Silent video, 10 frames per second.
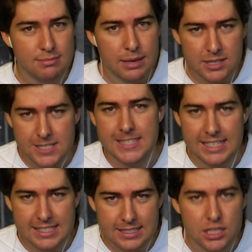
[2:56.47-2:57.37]
Maybe just
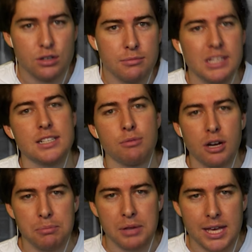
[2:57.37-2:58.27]
listen to it, because what
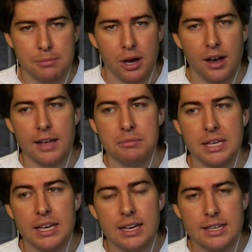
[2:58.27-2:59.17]
I'm playing behind
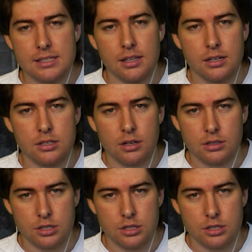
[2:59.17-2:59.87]
me is a lot of Dr.